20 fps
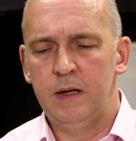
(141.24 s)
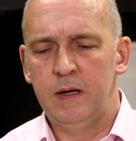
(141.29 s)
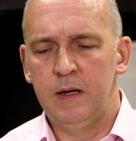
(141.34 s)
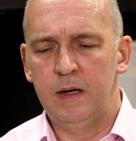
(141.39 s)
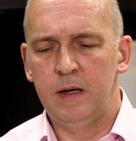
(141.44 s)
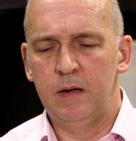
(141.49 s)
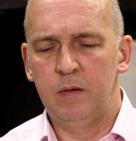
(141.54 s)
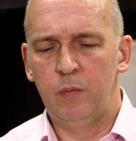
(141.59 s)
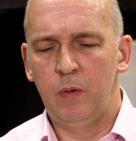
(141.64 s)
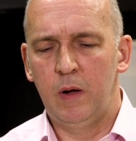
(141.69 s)

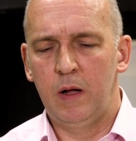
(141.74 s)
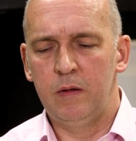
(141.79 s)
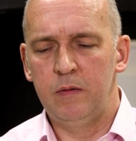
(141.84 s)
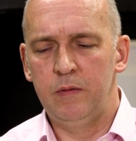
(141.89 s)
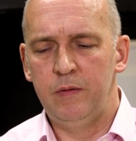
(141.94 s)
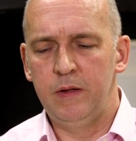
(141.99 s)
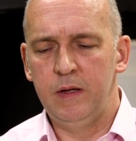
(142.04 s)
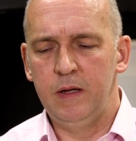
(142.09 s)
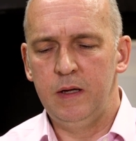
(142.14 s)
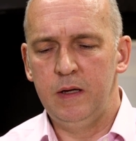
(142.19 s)

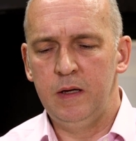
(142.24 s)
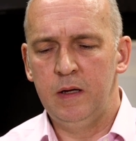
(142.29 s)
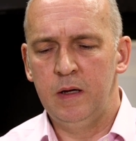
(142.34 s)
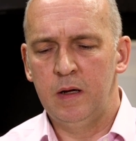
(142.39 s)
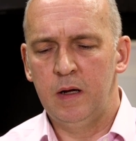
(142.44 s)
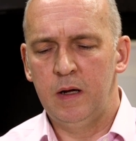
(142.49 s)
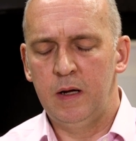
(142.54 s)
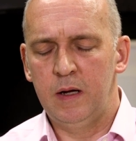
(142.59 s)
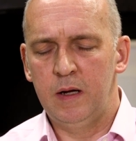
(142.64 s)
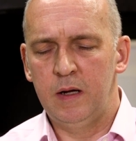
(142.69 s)
Well, the
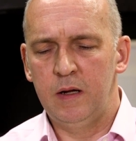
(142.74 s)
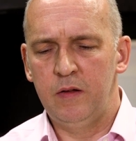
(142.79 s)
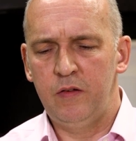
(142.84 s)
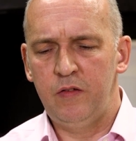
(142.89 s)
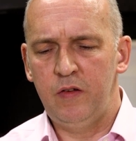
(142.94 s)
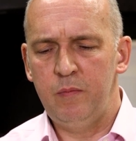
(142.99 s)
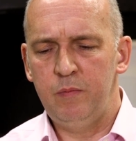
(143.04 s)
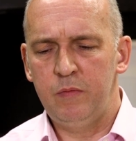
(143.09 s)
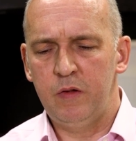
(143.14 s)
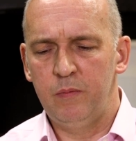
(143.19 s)

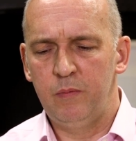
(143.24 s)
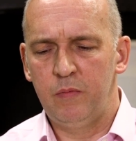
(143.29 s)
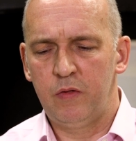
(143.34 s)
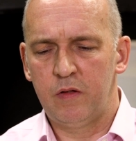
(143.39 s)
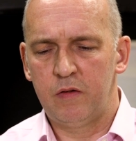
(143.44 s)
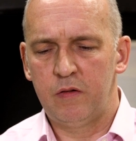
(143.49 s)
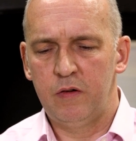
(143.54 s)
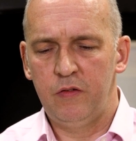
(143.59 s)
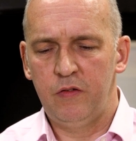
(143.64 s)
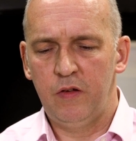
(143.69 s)
symptoms
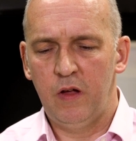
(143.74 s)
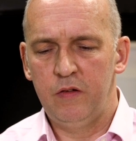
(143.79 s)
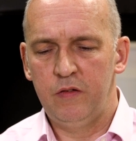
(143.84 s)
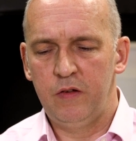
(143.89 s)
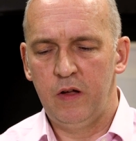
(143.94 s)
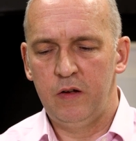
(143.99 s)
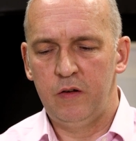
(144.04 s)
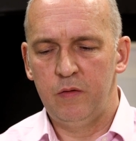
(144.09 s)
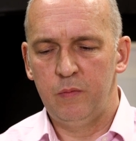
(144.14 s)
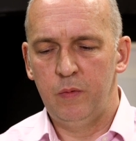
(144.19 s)
that are
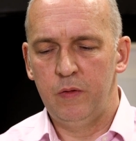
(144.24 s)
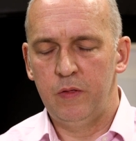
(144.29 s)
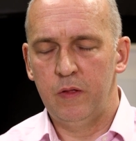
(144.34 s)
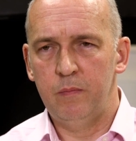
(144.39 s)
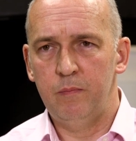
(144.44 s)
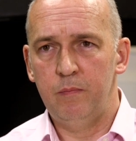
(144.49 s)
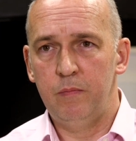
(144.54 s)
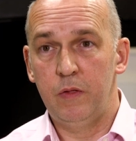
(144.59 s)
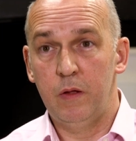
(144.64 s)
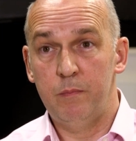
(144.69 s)
associated with
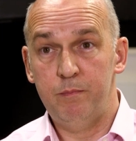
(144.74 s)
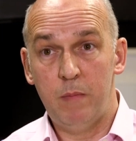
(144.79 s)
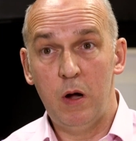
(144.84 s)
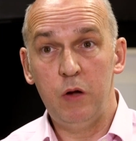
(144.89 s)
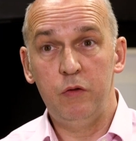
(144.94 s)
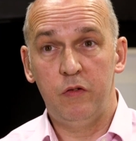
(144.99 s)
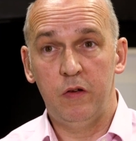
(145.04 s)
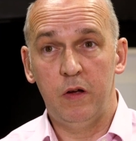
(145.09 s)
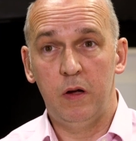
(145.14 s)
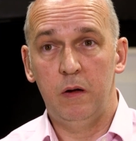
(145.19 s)
the
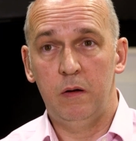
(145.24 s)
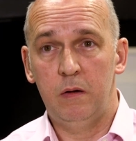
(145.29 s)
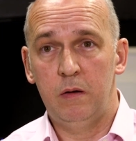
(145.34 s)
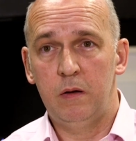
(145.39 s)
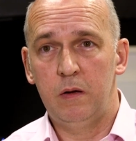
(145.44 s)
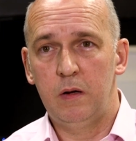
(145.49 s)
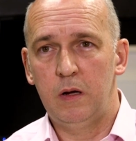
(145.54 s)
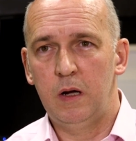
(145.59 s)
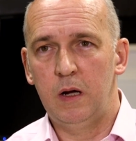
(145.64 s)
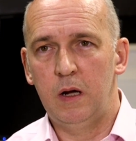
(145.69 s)
motor
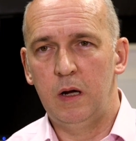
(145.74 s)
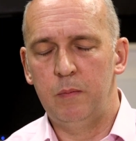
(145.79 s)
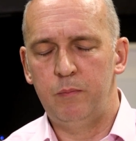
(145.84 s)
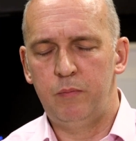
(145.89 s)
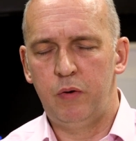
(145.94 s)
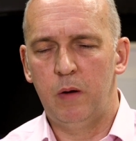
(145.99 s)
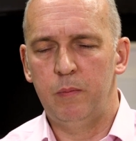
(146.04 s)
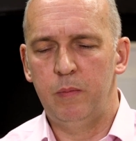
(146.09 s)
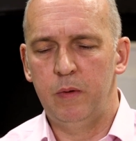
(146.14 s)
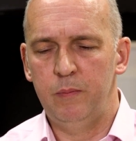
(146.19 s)

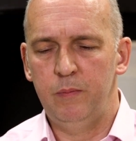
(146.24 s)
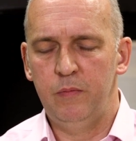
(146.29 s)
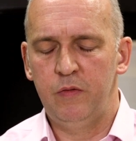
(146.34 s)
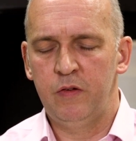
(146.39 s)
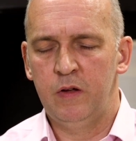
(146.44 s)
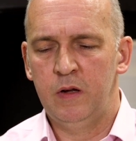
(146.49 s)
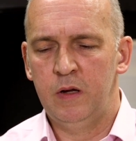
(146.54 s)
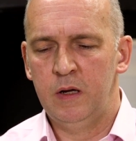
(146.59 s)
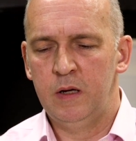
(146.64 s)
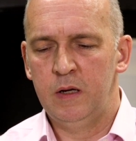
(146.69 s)

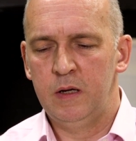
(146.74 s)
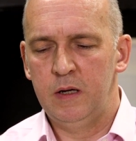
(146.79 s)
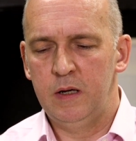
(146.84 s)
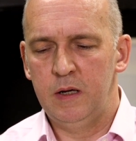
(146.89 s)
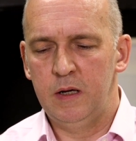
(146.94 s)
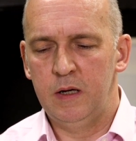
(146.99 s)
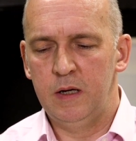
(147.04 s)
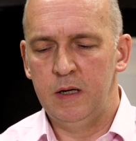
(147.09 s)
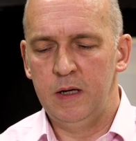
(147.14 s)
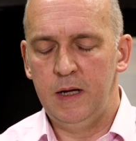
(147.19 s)
problems
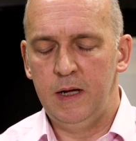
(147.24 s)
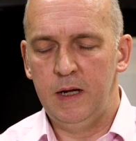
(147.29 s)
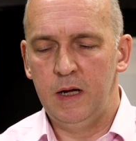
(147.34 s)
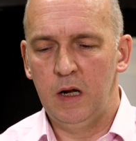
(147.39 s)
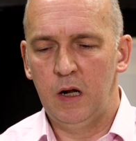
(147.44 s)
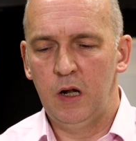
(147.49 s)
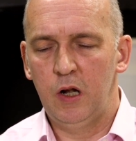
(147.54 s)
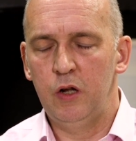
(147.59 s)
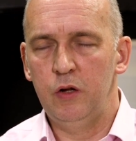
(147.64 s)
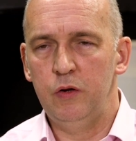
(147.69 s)

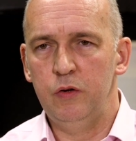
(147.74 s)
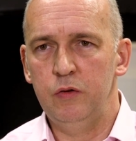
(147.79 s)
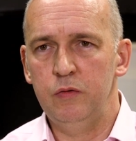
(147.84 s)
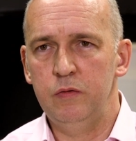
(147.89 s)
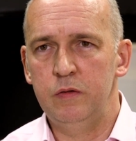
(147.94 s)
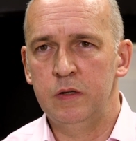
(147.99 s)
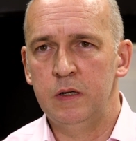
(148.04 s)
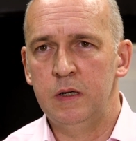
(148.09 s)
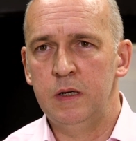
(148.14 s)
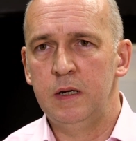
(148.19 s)

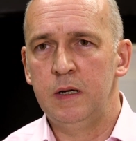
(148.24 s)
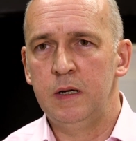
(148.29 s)
include